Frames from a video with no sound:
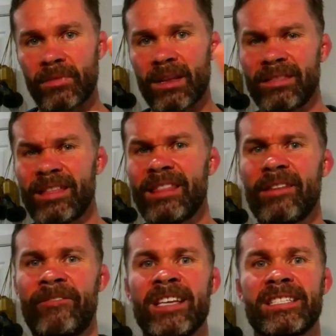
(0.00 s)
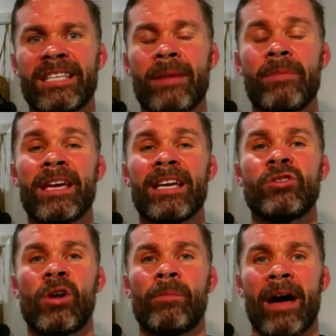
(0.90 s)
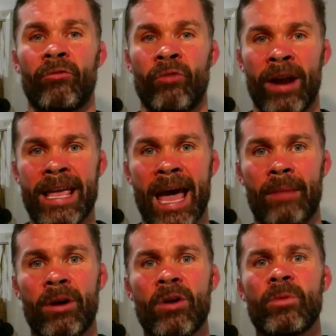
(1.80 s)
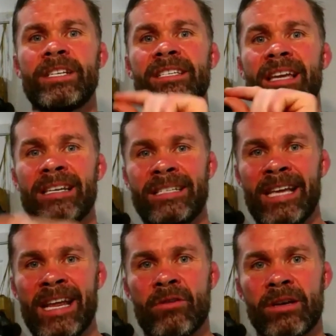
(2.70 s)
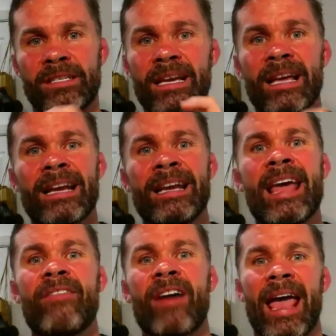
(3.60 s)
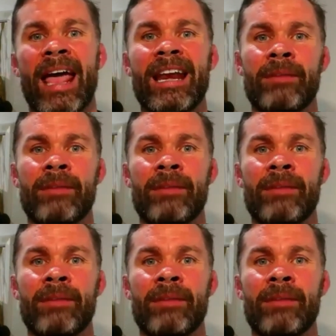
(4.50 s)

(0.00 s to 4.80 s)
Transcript: Then the fifth step is all about recap, which is continuous, never ending